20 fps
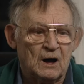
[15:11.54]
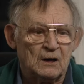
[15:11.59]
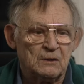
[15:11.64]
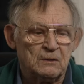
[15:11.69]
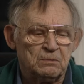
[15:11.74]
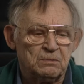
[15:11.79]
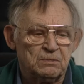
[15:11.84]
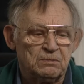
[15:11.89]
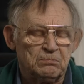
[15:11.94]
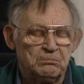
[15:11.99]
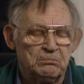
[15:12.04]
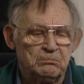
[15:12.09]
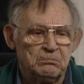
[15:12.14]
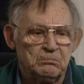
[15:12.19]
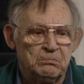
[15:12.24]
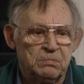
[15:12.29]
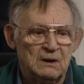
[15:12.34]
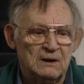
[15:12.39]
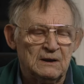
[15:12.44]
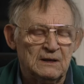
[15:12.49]
I
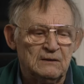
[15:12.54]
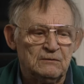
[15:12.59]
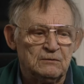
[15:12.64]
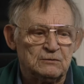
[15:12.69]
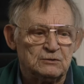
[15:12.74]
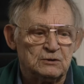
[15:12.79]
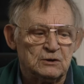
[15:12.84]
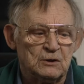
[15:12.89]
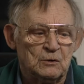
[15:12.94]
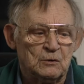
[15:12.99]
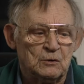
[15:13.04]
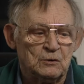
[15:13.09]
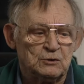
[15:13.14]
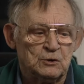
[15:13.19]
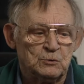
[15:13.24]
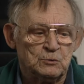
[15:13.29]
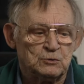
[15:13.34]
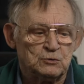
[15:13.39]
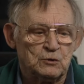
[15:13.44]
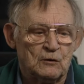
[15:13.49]
believe
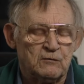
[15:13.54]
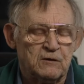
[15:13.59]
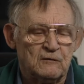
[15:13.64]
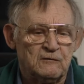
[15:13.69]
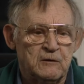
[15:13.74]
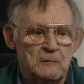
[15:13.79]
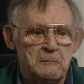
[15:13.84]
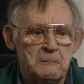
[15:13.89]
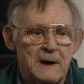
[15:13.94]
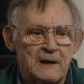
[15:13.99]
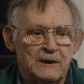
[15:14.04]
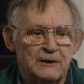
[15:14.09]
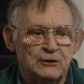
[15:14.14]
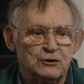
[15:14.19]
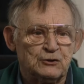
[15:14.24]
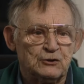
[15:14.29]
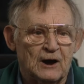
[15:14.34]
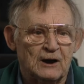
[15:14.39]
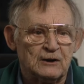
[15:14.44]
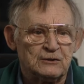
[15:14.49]
she was suffering from
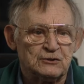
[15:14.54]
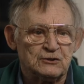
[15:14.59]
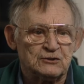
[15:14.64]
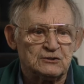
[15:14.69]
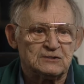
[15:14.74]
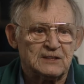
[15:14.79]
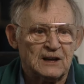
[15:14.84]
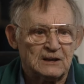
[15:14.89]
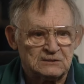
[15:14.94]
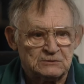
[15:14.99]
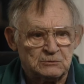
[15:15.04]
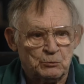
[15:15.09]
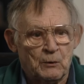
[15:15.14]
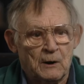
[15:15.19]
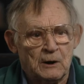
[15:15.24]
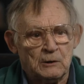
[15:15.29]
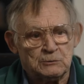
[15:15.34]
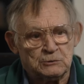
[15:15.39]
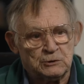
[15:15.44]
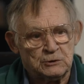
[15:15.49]
meningitis. That's
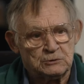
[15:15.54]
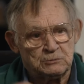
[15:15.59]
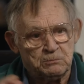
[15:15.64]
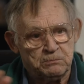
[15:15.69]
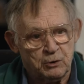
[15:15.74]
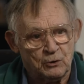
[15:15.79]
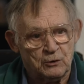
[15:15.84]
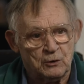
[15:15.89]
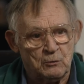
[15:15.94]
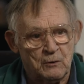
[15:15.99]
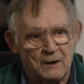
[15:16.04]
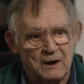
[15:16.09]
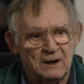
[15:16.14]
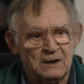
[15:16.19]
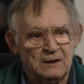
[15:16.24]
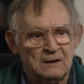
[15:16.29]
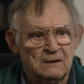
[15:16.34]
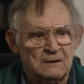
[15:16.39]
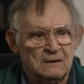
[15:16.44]
why she was put away.